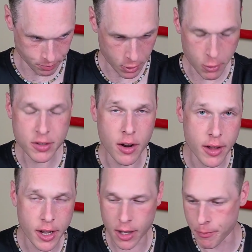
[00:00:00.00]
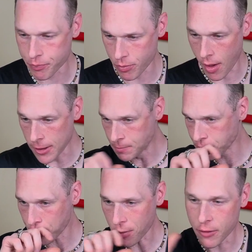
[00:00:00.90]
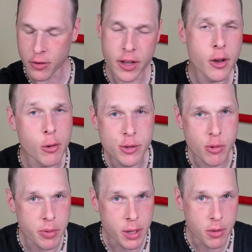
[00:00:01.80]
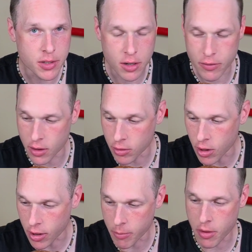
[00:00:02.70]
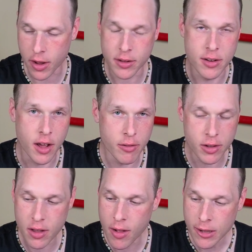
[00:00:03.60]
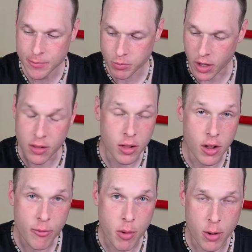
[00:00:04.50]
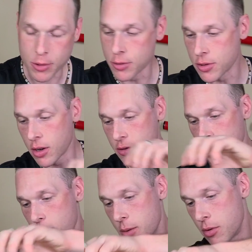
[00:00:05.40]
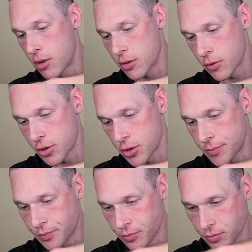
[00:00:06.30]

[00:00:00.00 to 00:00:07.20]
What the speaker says: Always got a hiccup. I feel like I always repeat myself a lot, but I love barbecue sauce on my burgers for sure.